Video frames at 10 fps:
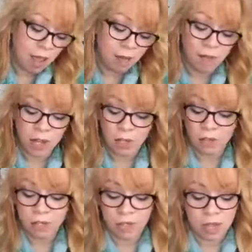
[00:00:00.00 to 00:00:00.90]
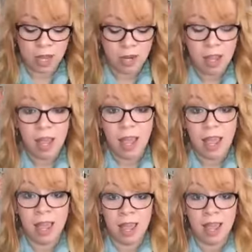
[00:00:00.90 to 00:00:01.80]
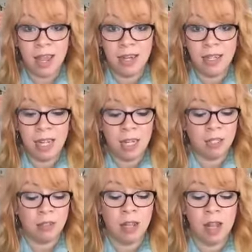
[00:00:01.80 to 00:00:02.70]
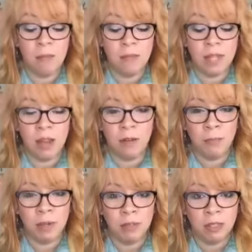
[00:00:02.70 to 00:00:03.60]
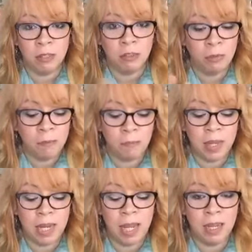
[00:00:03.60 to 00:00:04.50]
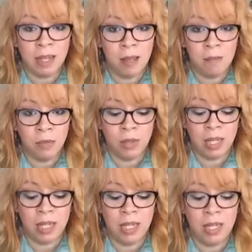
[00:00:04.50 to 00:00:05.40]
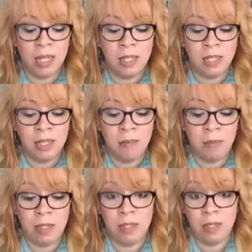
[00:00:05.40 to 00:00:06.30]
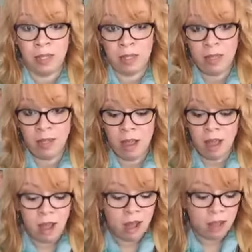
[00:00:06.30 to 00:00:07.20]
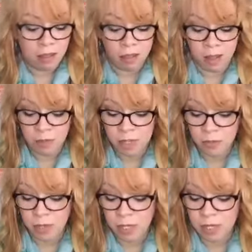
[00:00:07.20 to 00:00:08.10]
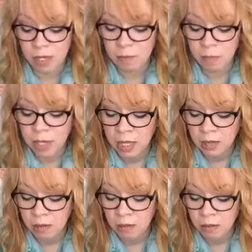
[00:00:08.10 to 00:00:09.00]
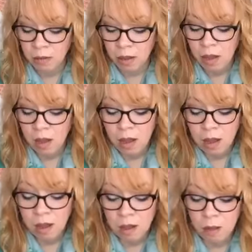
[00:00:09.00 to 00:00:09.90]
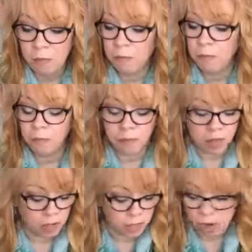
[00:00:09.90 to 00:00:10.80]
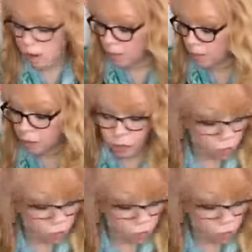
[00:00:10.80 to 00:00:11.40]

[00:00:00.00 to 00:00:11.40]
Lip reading: Have not used it yet. And it comes, I already peeled it a little bit, but it comes with an easy peasy lemon squeezy peel top. So